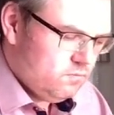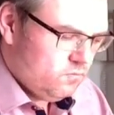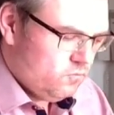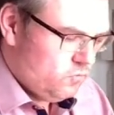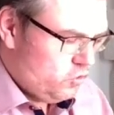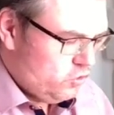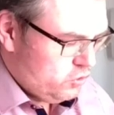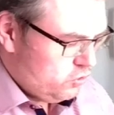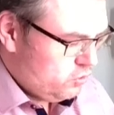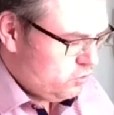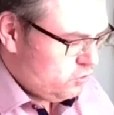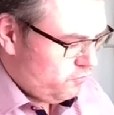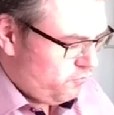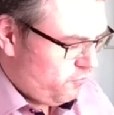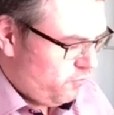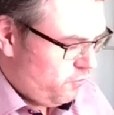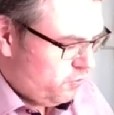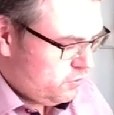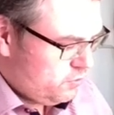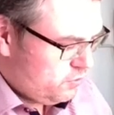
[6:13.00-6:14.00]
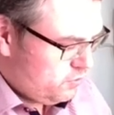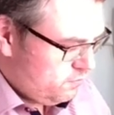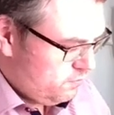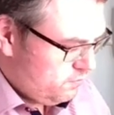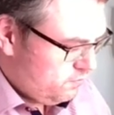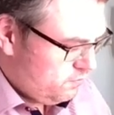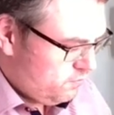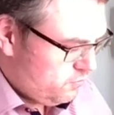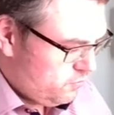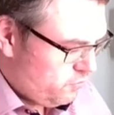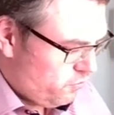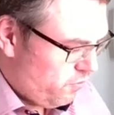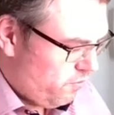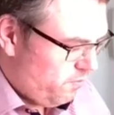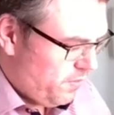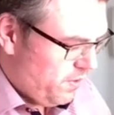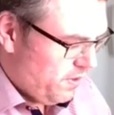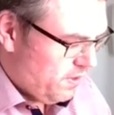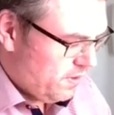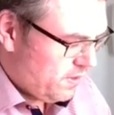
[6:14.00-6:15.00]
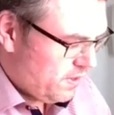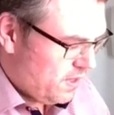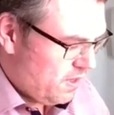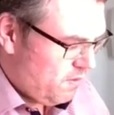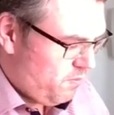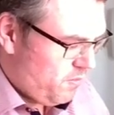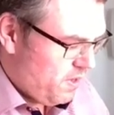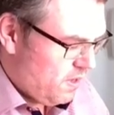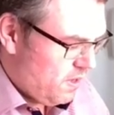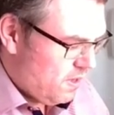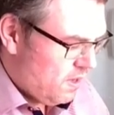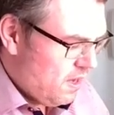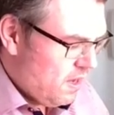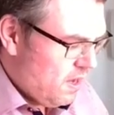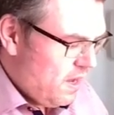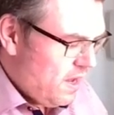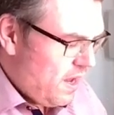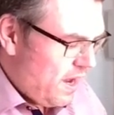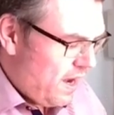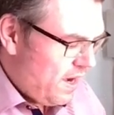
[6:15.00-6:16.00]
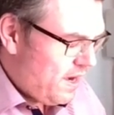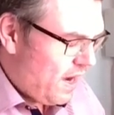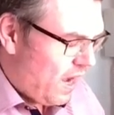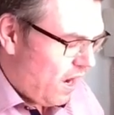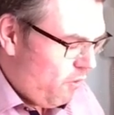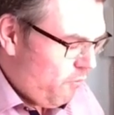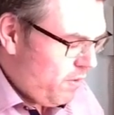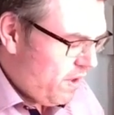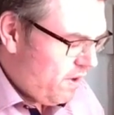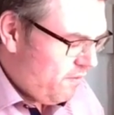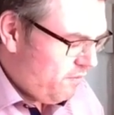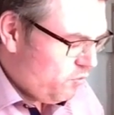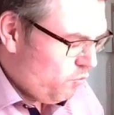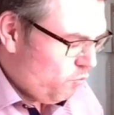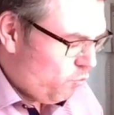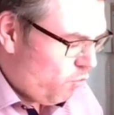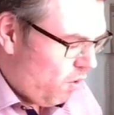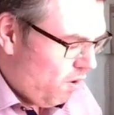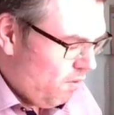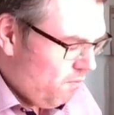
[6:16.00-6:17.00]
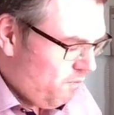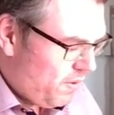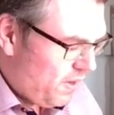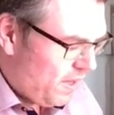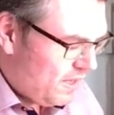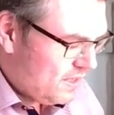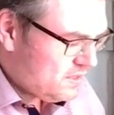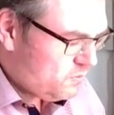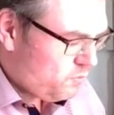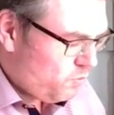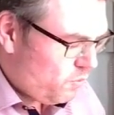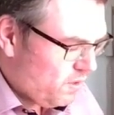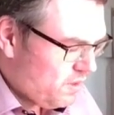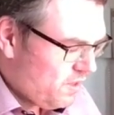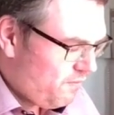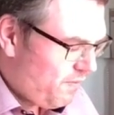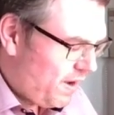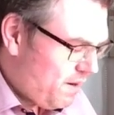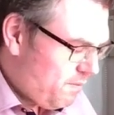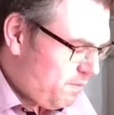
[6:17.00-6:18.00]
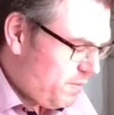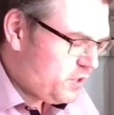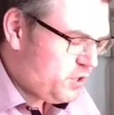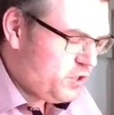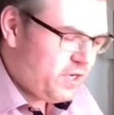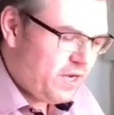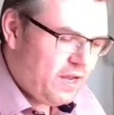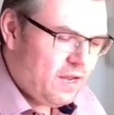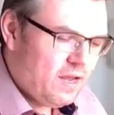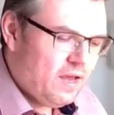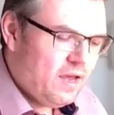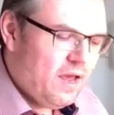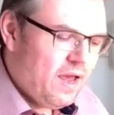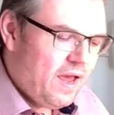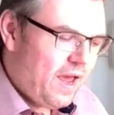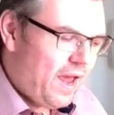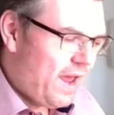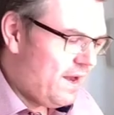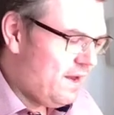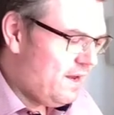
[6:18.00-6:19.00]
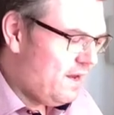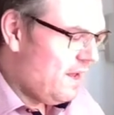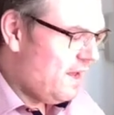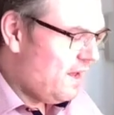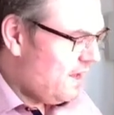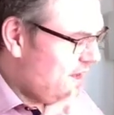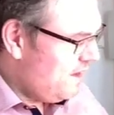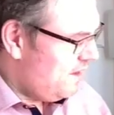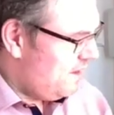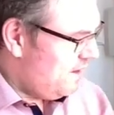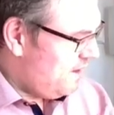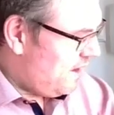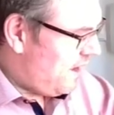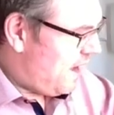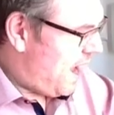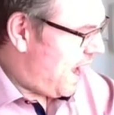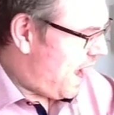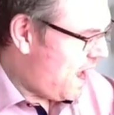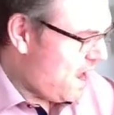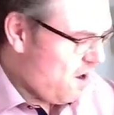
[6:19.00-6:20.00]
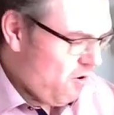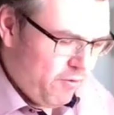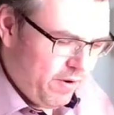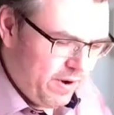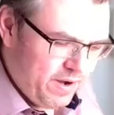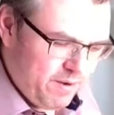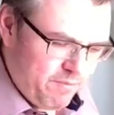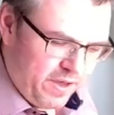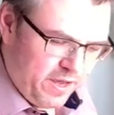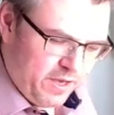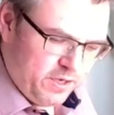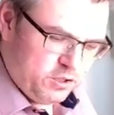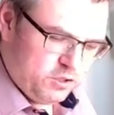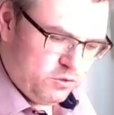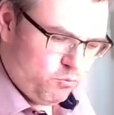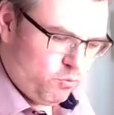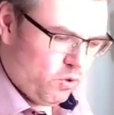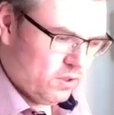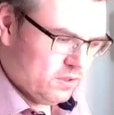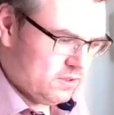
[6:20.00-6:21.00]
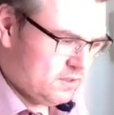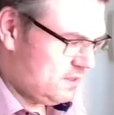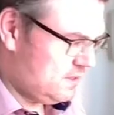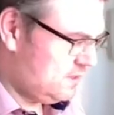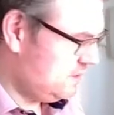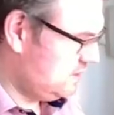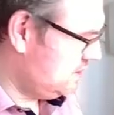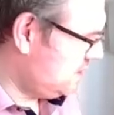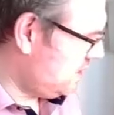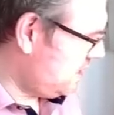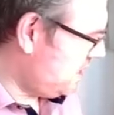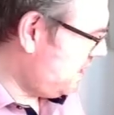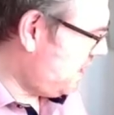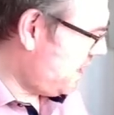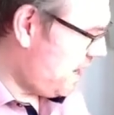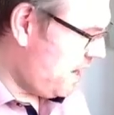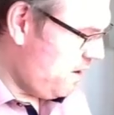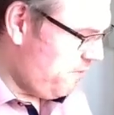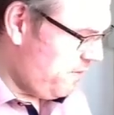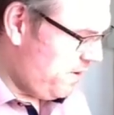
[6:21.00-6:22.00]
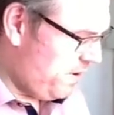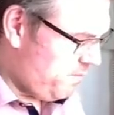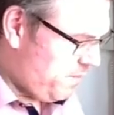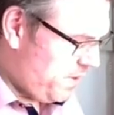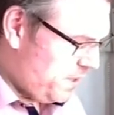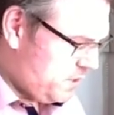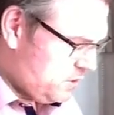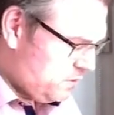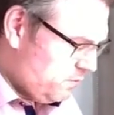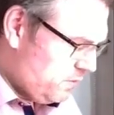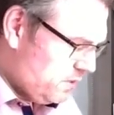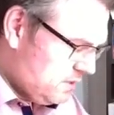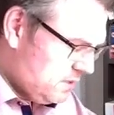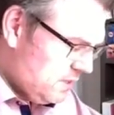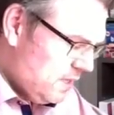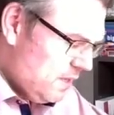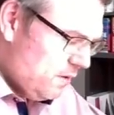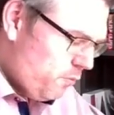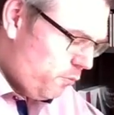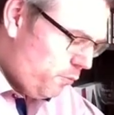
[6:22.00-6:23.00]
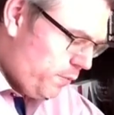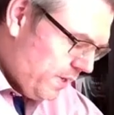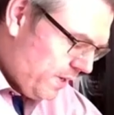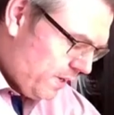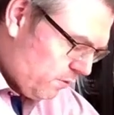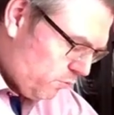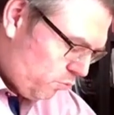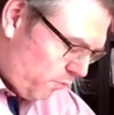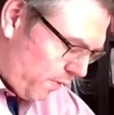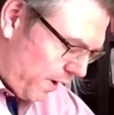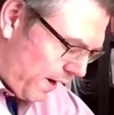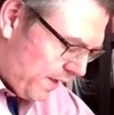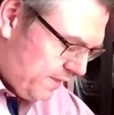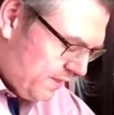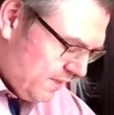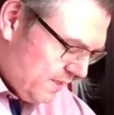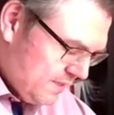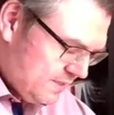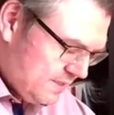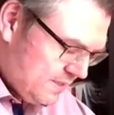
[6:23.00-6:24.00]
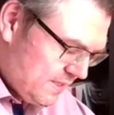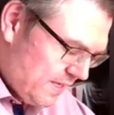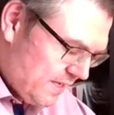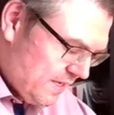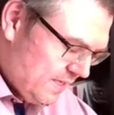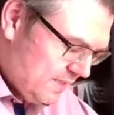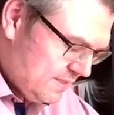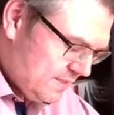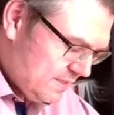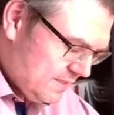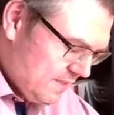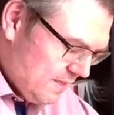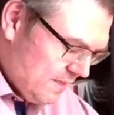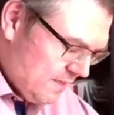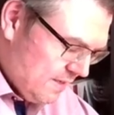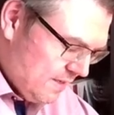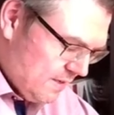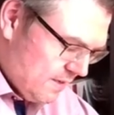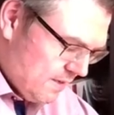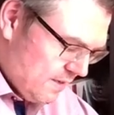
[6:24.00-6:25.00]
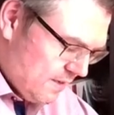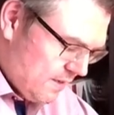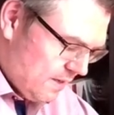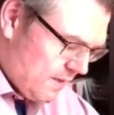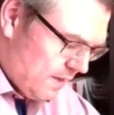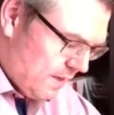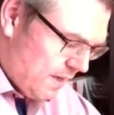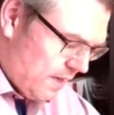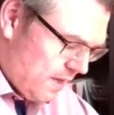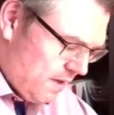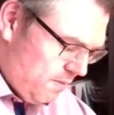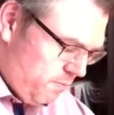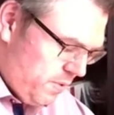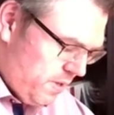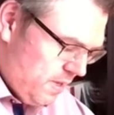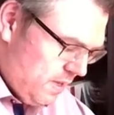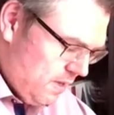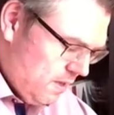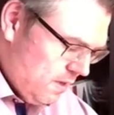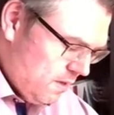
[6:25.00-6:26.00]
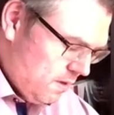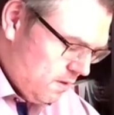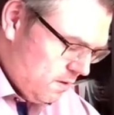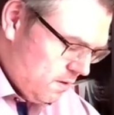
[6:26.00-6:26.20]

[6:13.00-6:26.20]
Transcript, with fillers: This is the first term here, Kp. And now we have to 1 plus 1 divided by j. And I already mentioned once, uh, I already mentioned one, we could write this as Kp